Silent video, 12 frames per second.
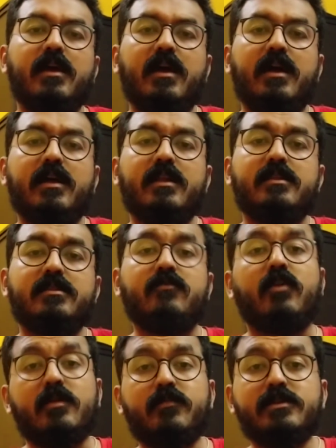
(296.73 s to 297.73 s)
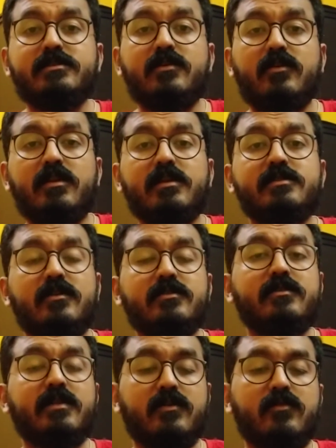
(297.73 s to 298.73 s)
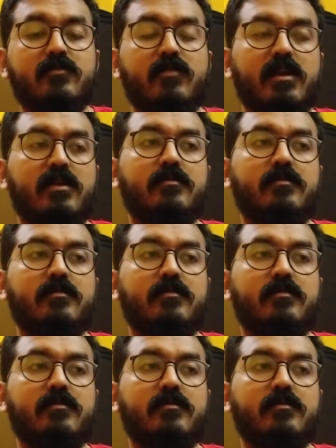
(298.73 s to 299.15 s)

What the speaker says: And the OnePlus Nord is also a good one,